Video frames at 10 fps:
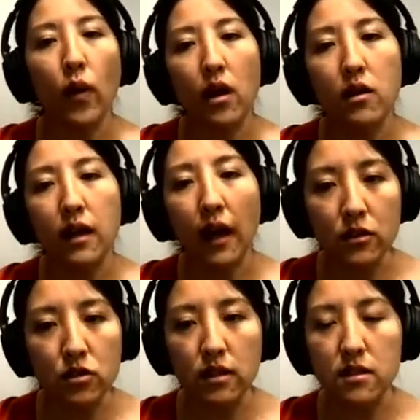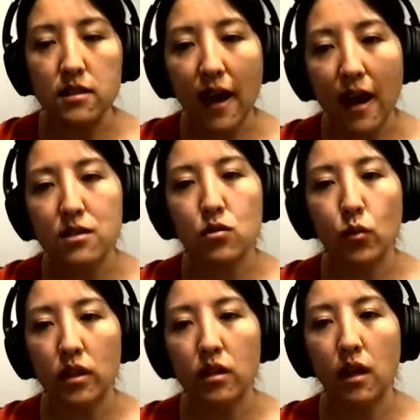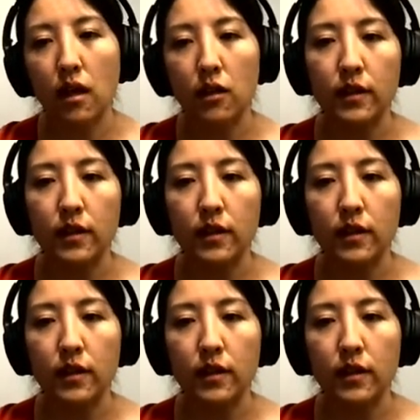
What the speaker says: where the agent is tasked with